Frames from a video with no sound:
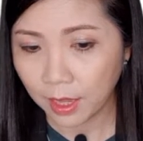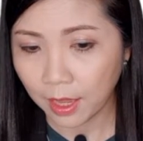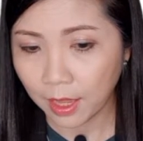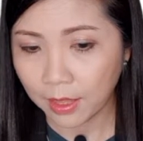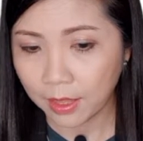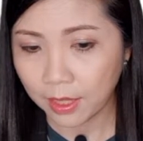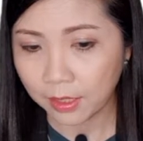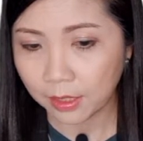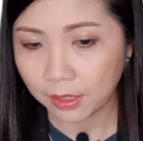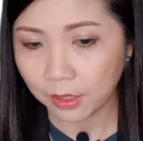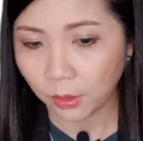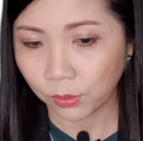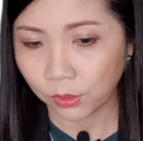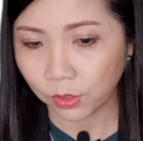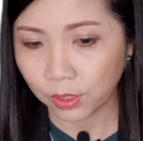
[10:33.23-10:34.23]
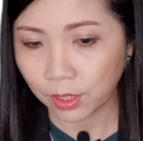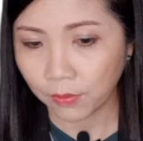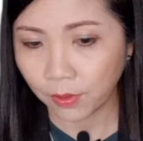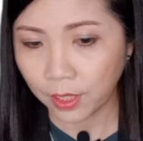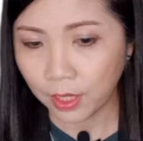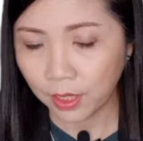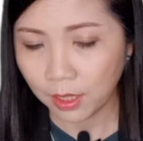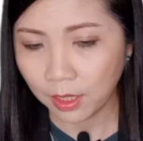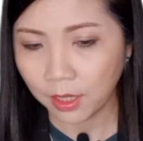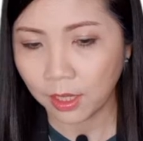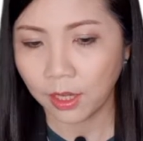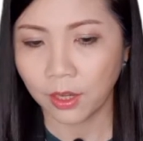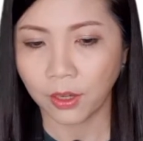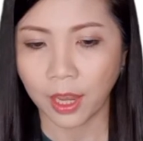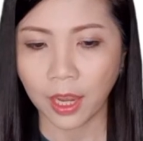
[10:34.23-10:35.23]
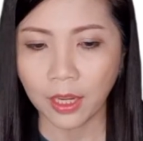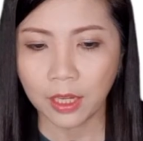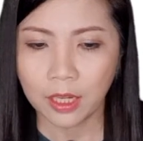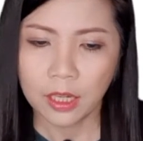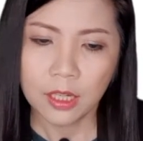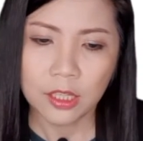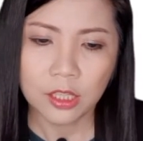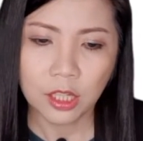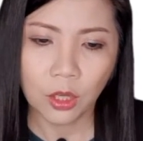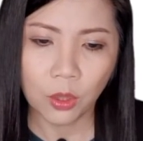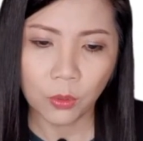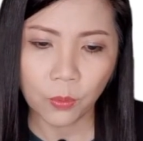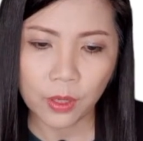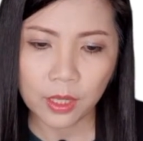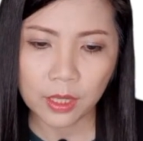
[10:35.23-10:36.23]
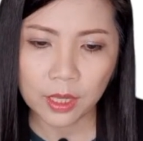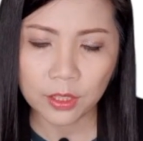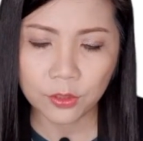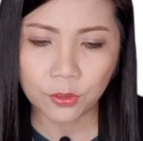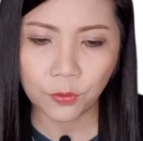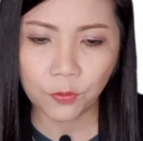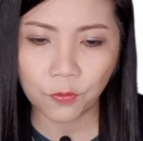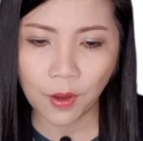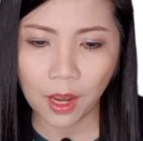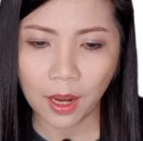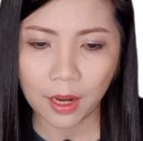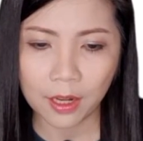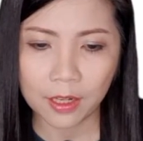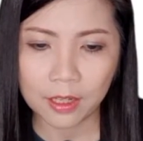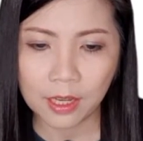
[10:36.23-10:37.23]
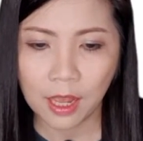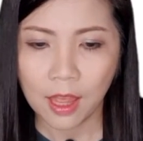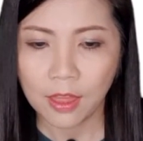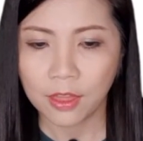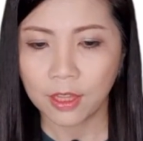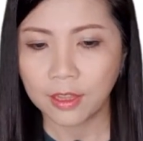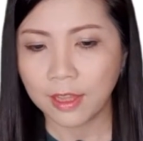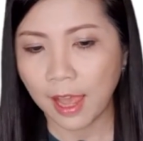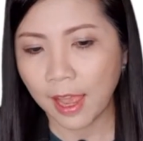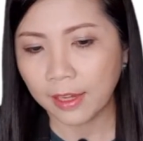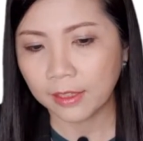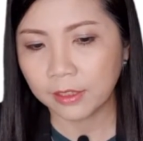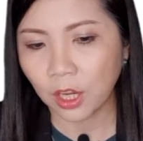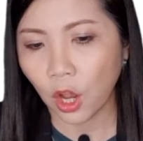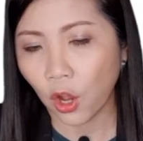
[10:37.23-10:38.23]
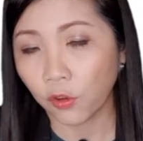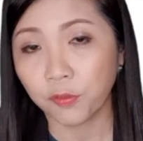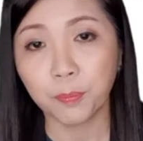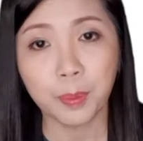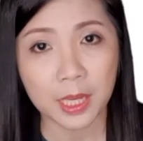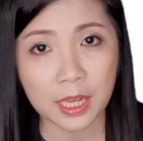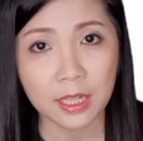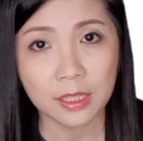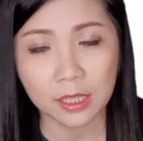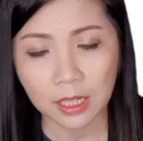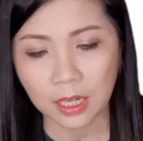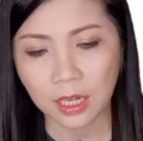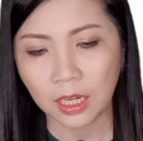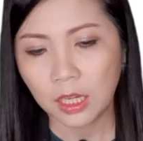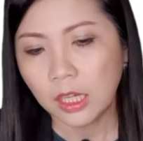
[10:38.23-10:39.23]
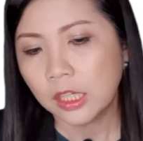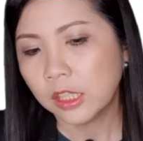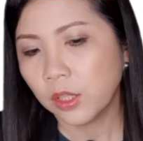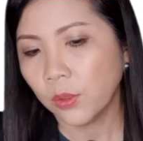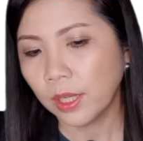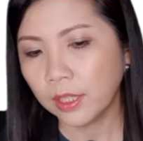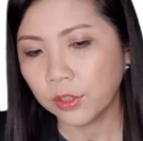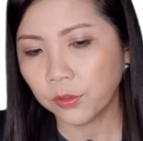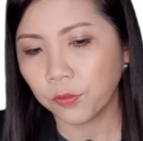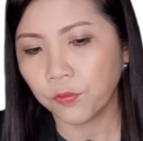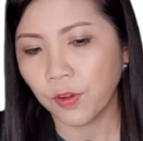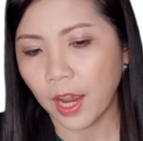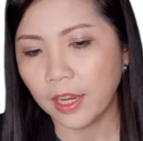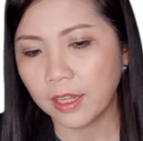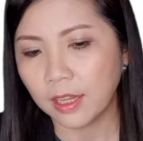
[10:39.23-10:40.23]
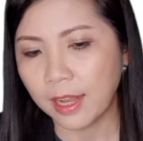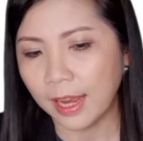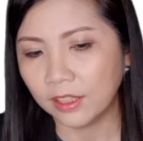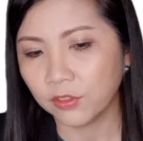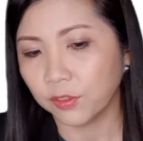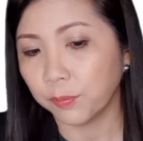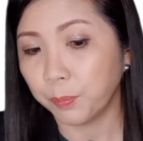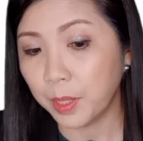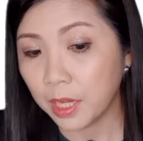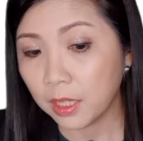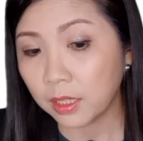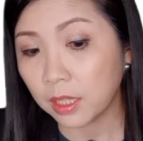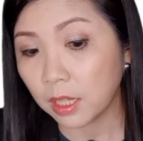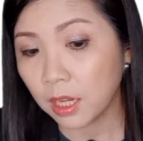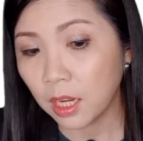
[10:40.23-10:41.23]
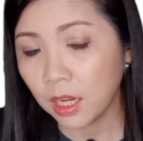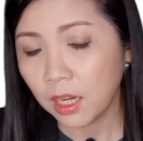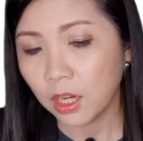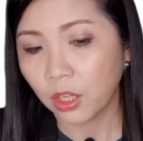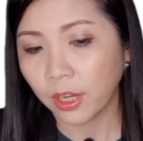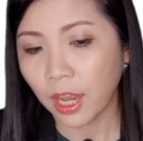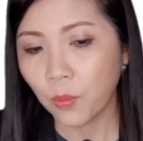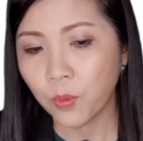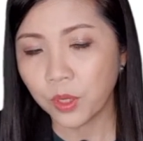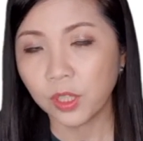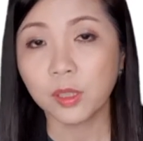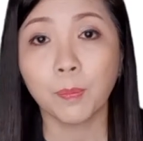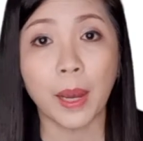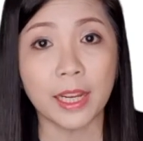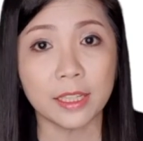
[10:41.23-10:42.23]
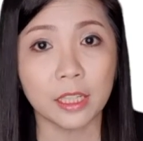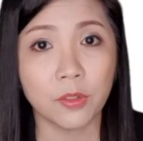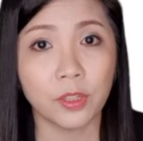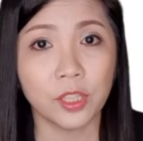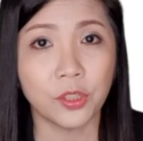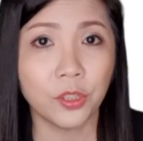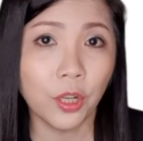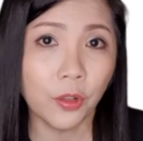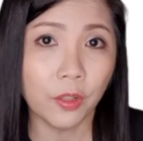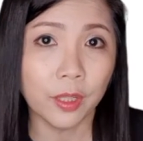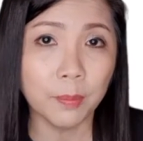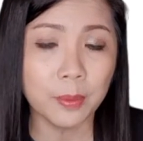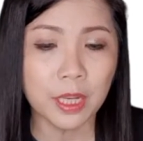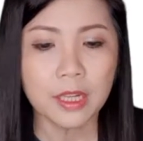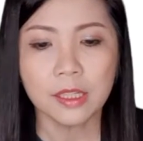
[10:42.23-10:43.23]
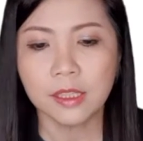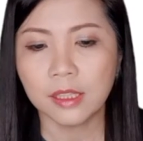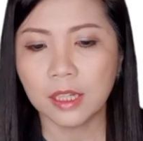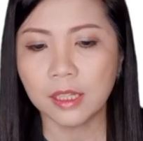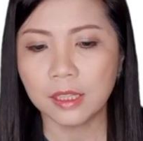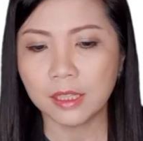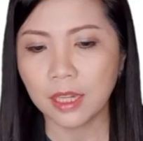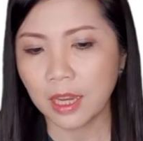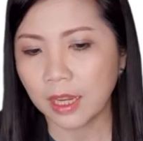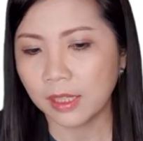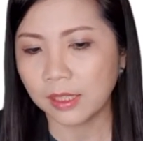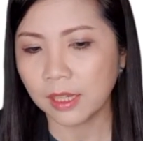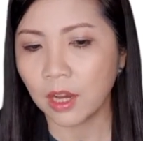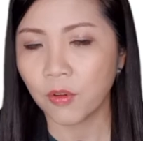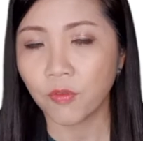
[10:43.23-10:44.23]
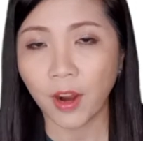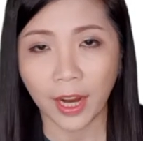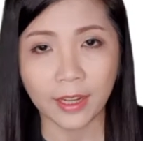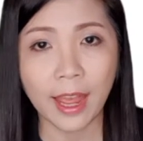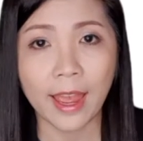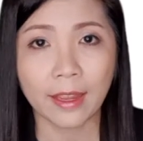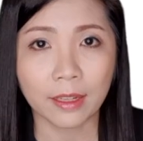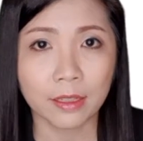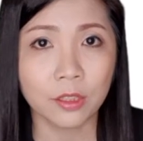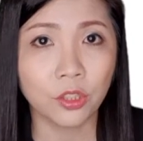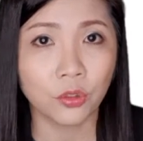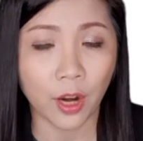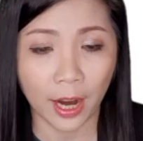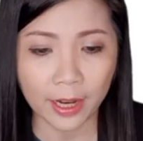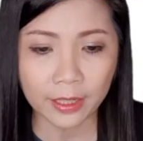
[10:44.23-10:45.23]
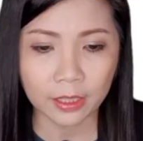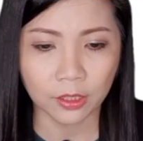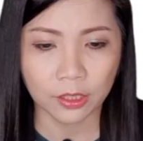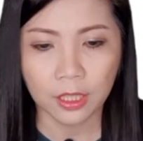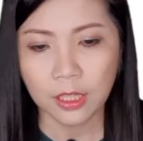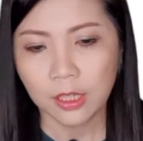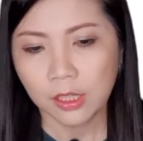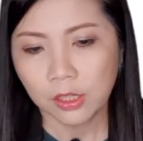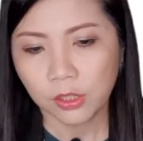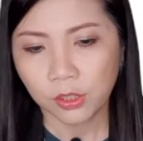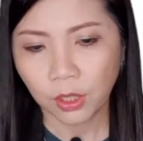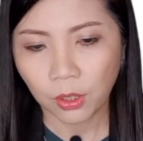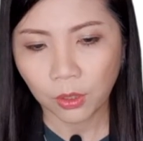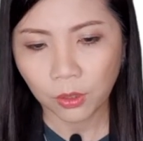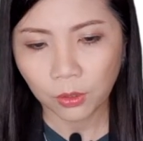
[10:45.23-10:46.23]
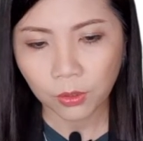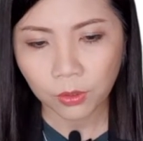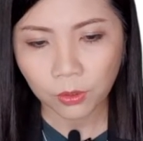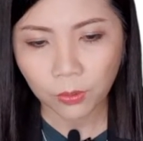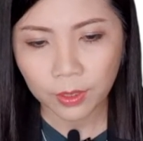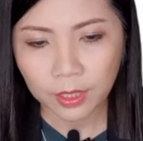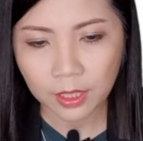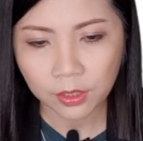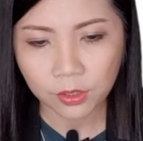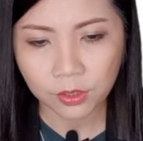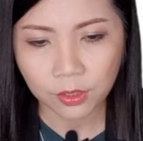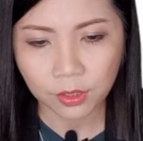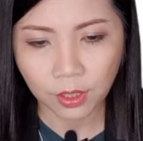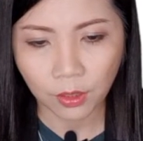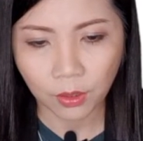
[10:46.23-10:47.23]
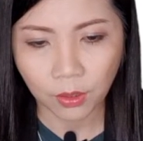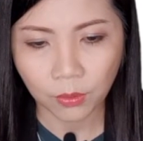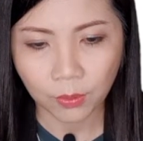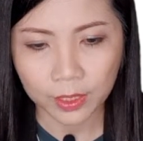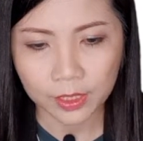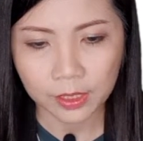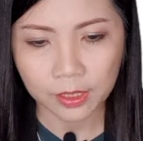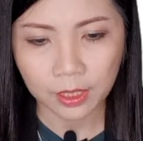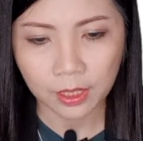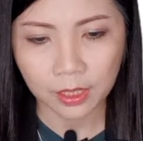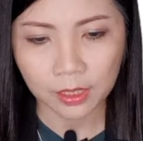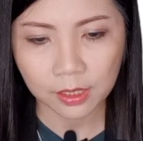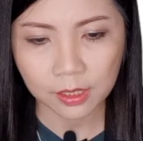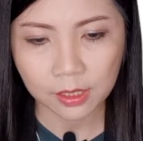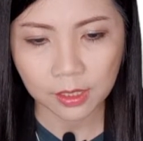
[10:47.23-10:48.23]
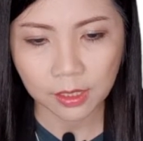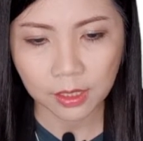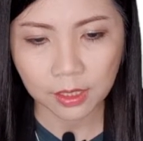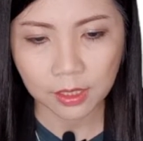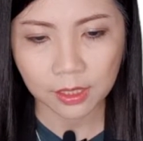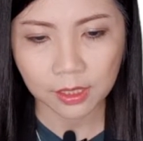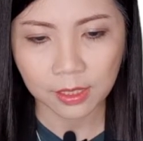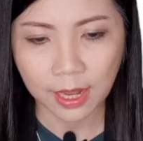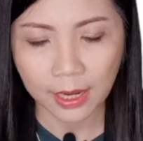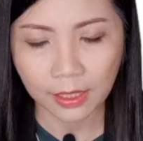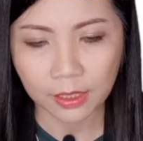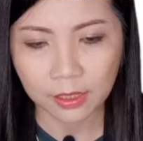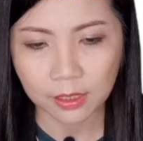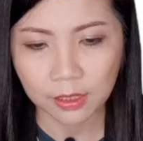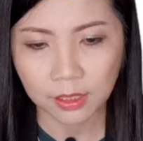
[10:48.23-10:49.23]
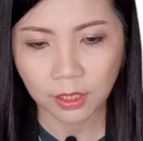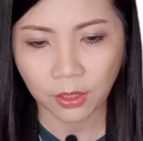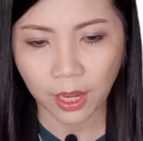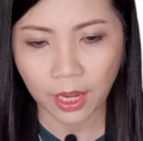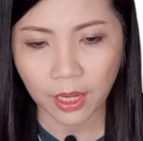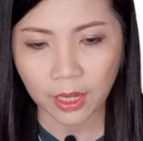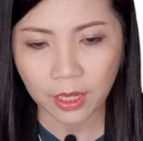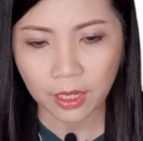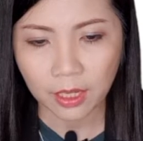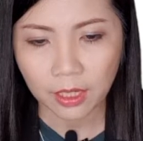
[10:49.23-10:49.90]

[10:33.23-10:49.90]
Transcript: and this is also given. Okay, so we need to find the length of PT. So in order to find the length of PT, okay, we use Pythagoras theorem since it's a right angle triangle. So we need to know what is this length, okay?